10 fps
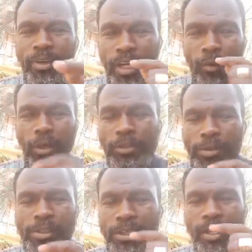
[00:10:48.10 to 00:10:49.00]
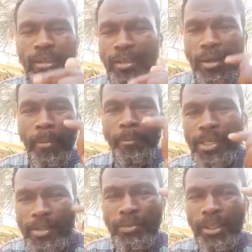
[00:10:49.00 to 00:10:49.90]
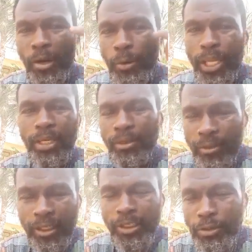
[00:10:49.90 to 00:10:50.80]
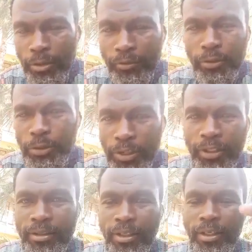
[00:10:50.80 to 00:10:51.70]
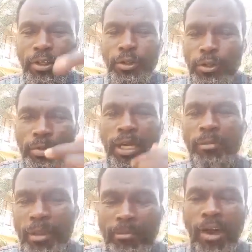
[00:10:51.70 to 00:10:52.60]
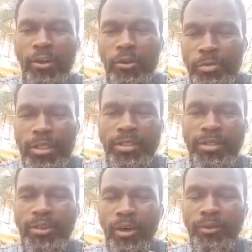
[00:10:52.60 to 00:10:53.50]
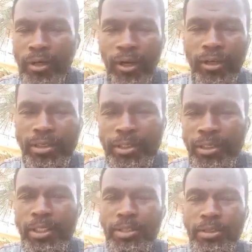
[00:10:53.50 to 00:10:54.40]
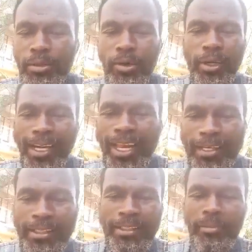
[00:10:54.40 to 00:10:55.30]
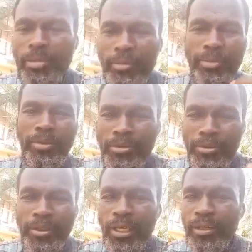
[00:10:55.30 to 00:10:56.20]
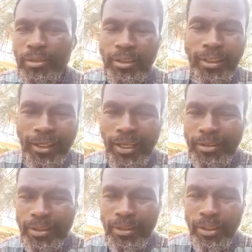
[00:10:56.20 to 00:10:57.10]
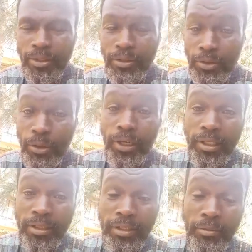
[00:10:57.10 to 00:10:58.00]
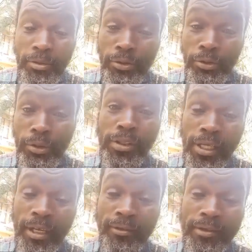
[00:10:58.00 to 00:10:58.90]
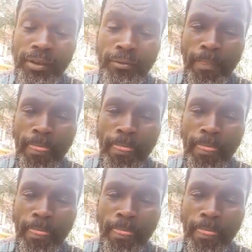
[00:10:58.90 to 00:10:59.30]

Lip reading: And what you say must be a window into the future. You become the mouthpiece of God to connect the people to their own creator, not connecting them to yourselves.